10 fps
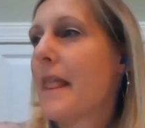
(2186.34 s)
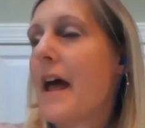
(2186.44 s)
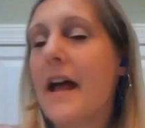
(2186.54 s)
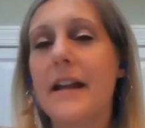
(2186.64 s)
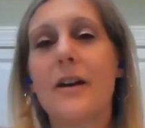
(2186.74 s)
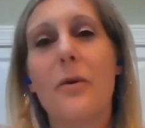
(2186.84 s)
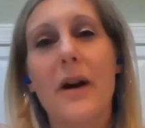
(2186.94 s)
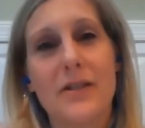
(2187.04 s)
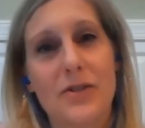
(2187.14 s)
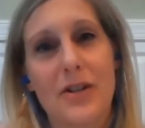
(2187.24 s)
Any
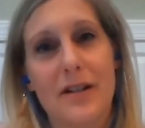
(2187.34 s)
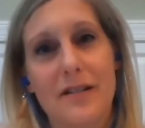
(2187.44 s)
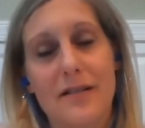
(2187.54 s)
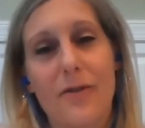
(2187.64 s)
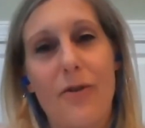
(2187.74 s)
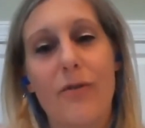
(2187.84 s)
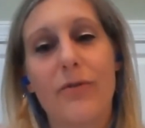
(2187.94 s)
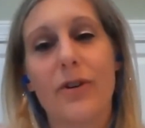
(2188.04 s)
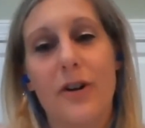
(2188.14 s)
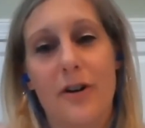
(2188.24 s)
questions
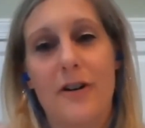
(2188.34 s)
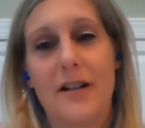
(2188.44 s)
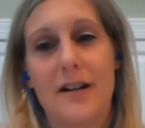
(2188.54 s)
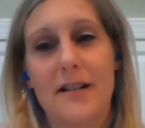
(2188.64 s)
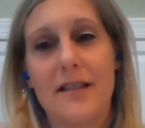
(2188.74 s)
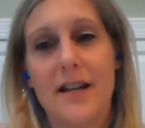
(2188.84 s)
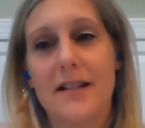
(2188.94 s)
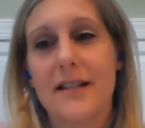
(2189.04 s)
overall on this?